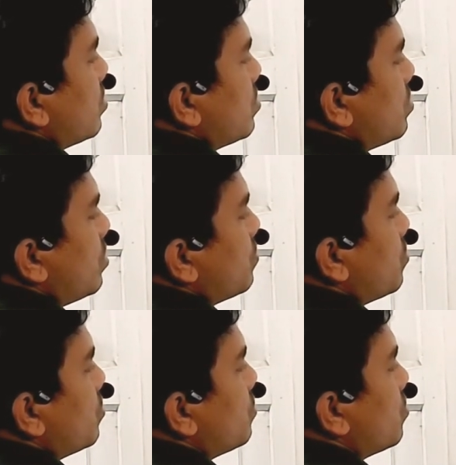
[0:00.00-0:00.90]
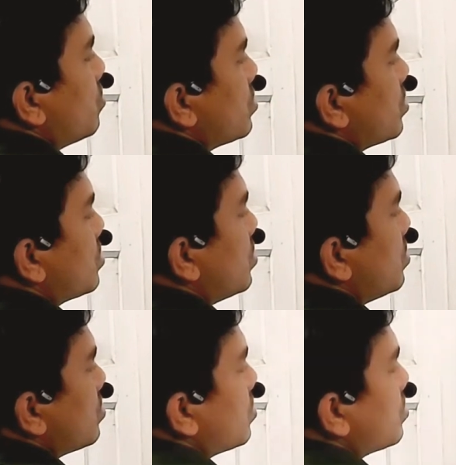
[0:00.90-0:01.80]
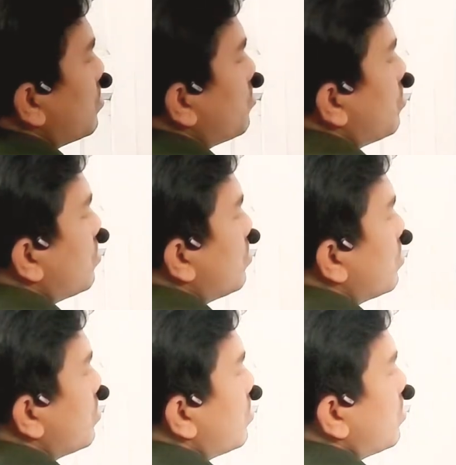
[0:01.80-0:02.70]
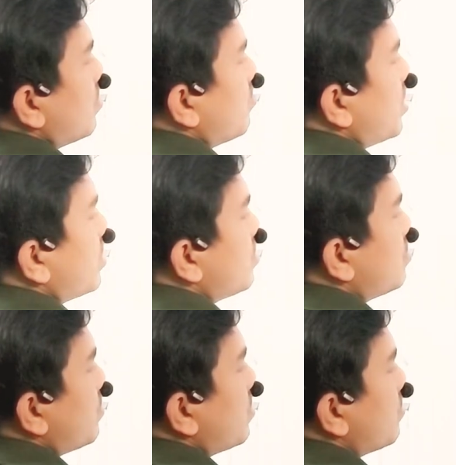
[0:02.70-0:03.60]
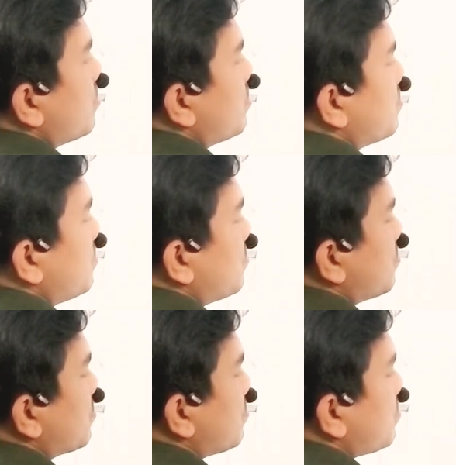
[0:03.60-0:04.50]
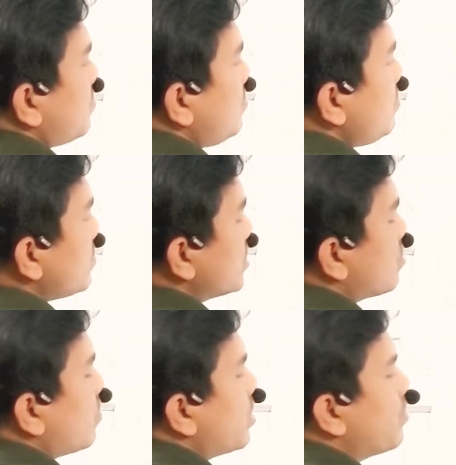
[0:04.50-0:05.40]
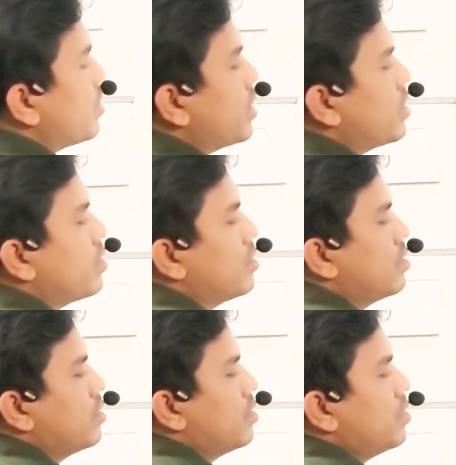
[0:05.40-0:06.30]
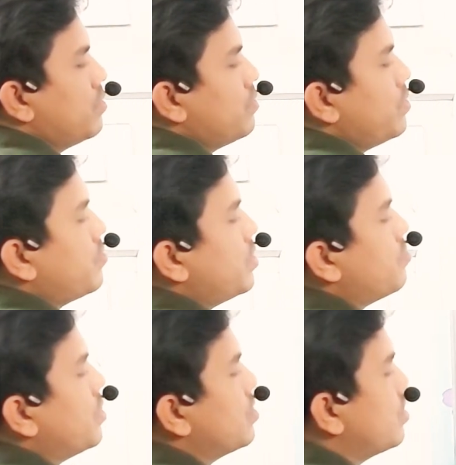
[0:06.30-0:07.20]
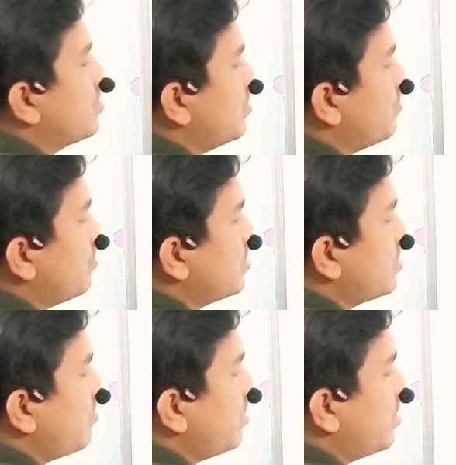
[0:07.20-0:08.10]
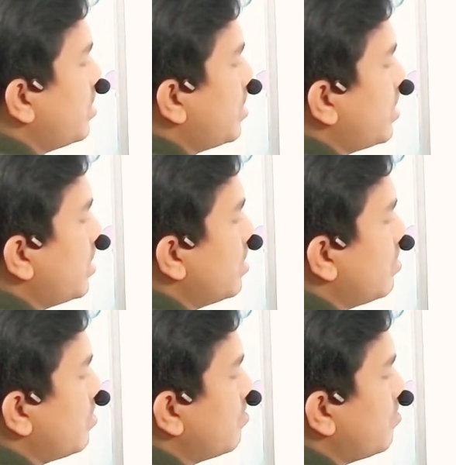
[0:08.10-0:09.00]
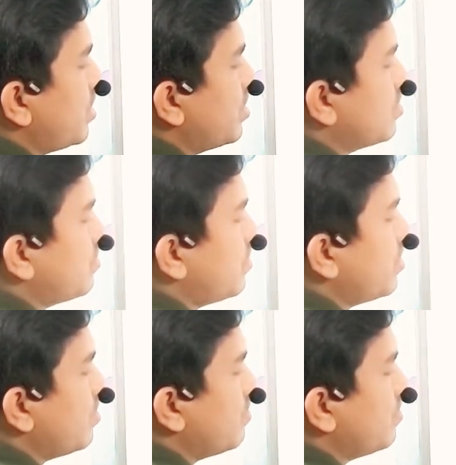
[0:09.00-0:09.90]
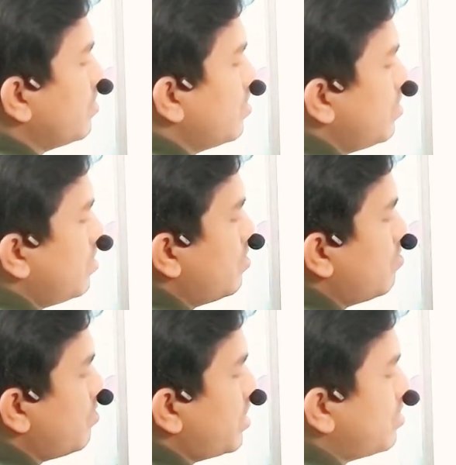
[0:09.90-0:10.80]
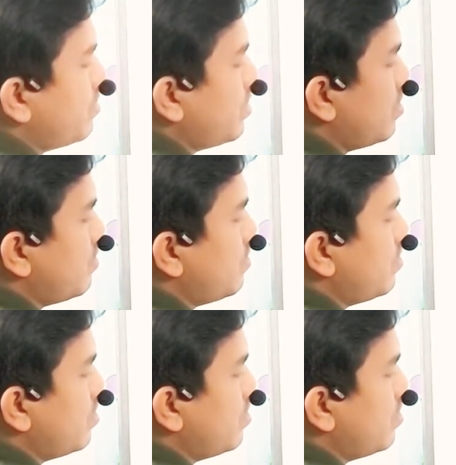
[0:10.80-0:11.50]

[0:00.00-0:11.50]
3, 4, 4, 16, 64 minus 12. So what you will get? 15 plus 64 is 79 minus 12 by 12.